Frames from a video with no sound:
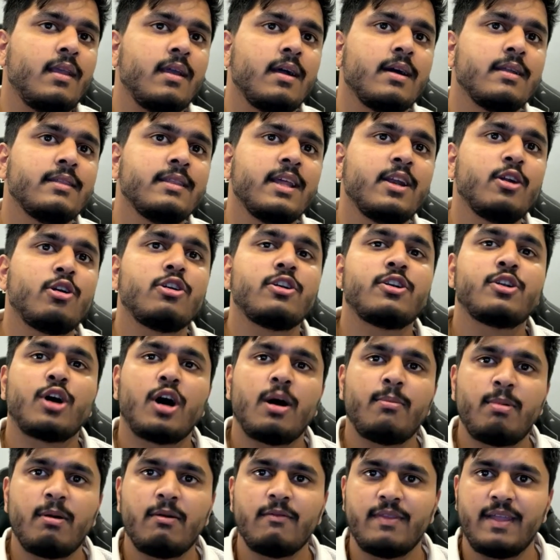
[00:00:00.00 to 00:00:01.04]
Then on top
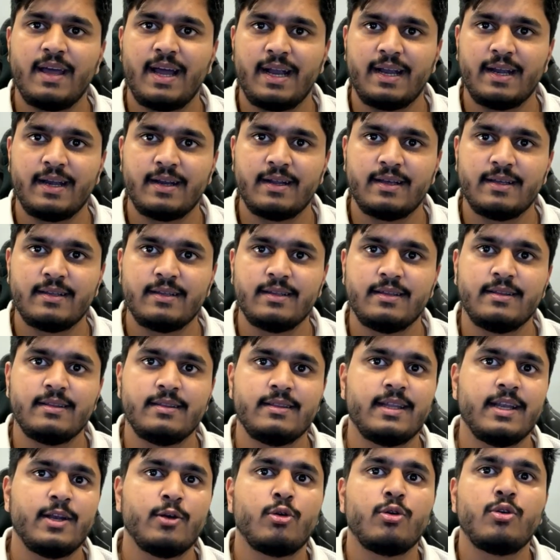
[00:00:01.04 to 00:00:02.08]
of that, they
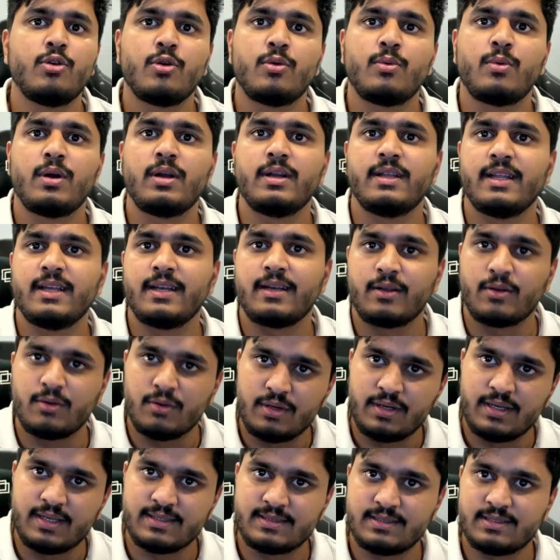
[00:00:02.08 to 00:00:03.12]
don't know what their good
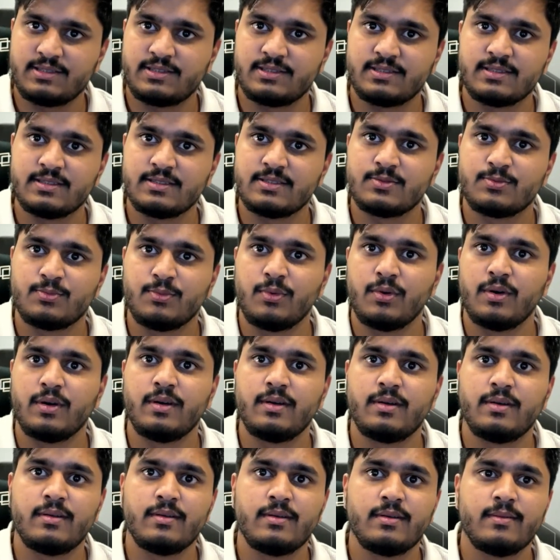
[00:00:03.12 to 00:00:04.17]
decisions would
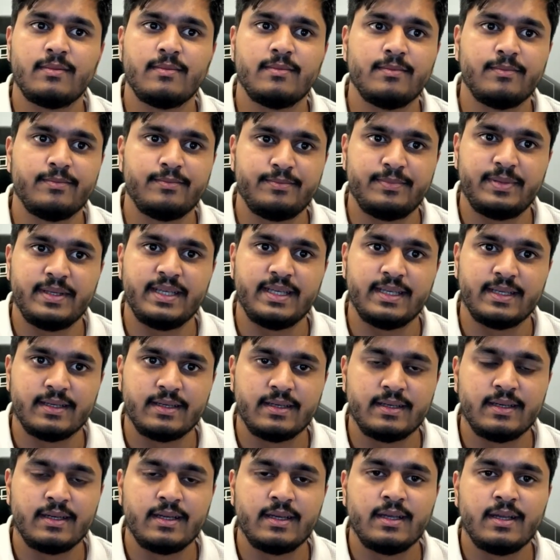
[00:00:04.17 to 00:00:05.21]
be,
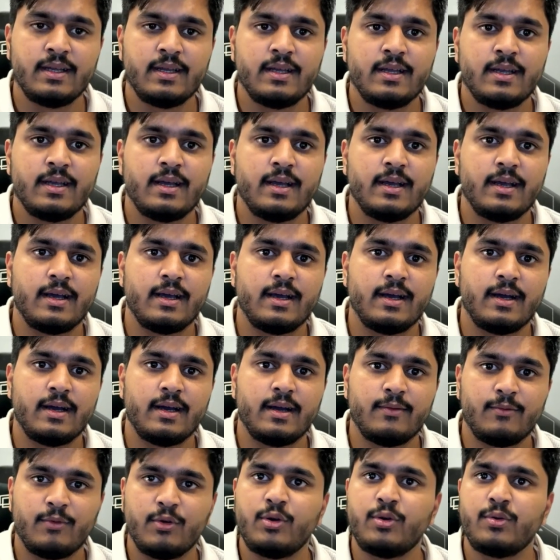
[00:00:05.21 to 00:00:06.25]

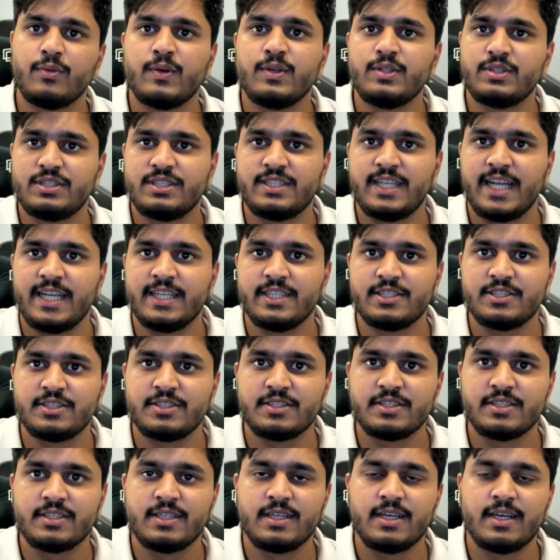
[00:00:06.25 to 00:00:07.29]
would change,
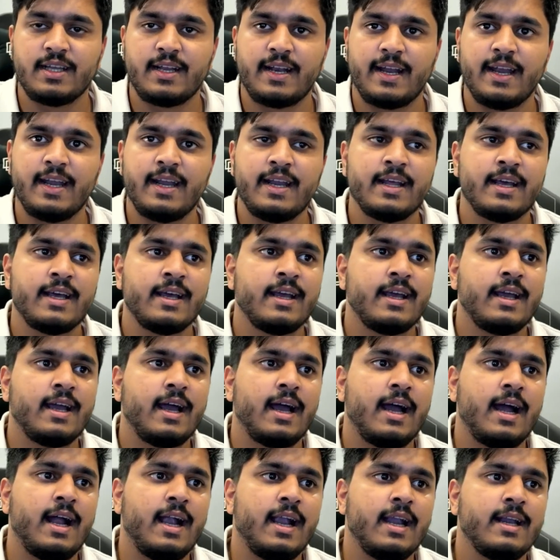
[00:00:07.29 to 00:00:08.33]
right?
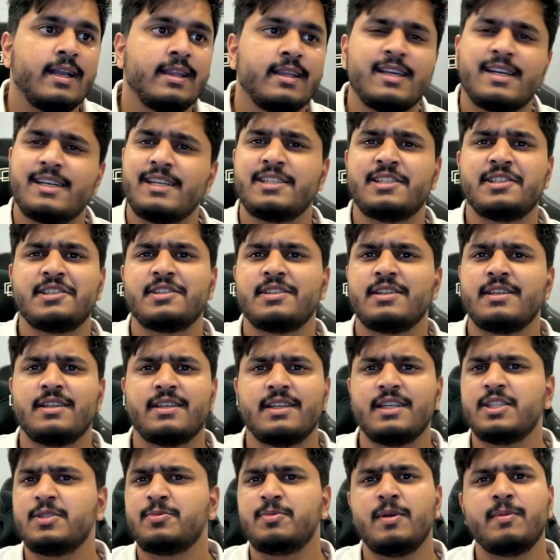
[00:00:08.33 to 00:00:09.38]
And the
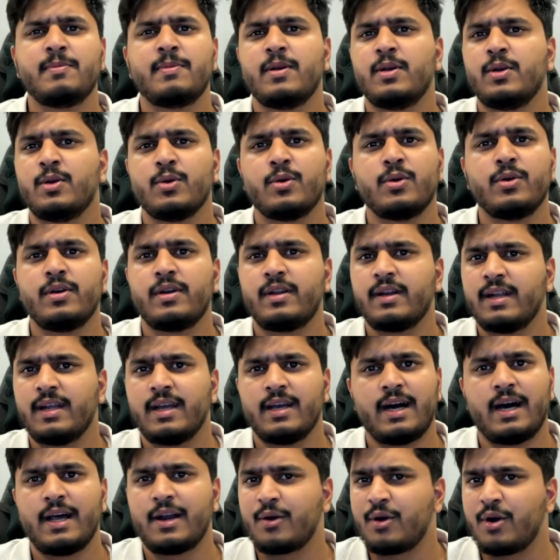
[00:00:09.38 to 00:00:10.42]
rich people
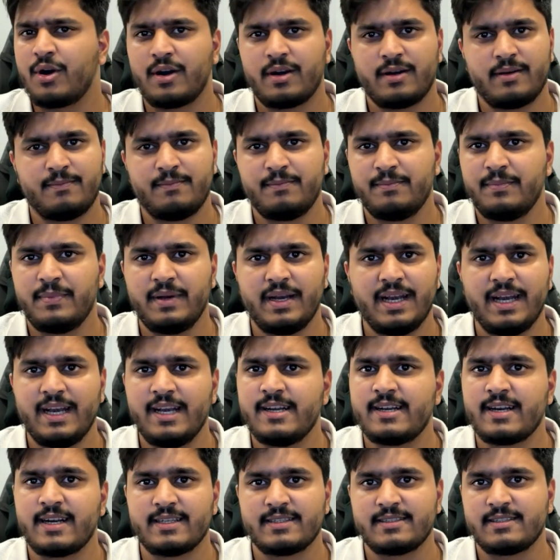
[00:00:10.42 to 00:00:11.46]
are not really
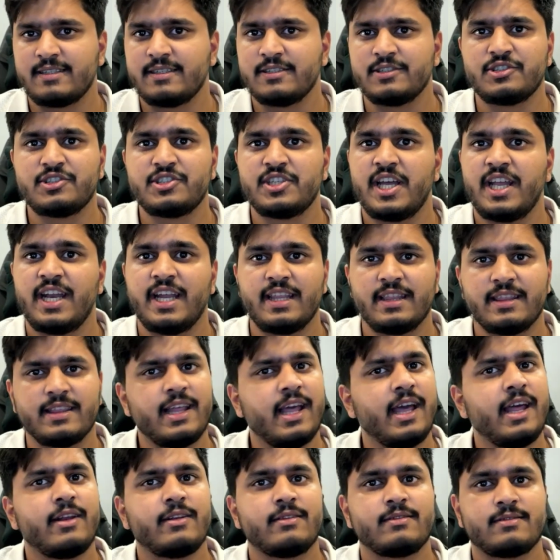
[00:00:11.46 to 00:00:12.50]
interested in sharing
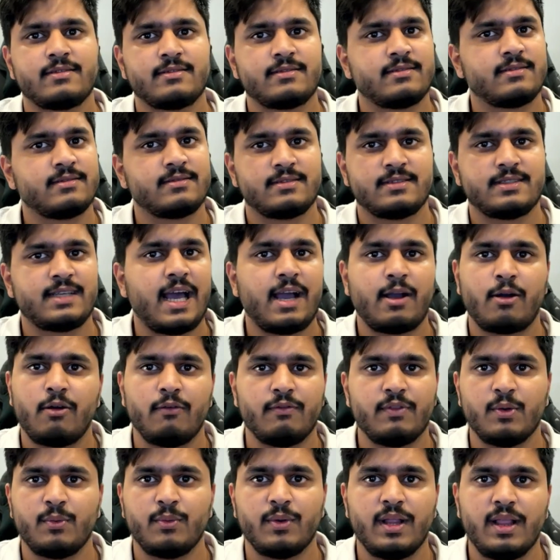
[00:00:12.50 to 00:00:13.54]
their stack of the
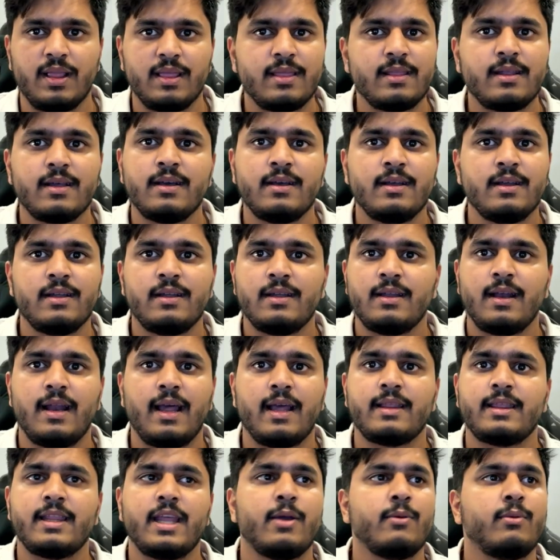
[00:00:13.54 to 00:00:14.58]
wealth. Like
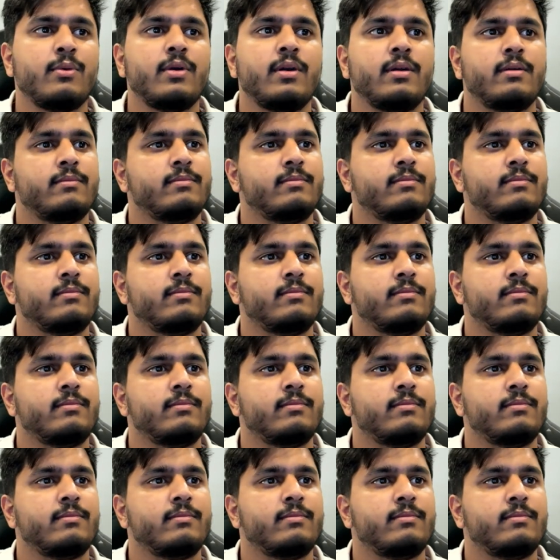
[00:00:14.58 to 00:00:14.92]
they would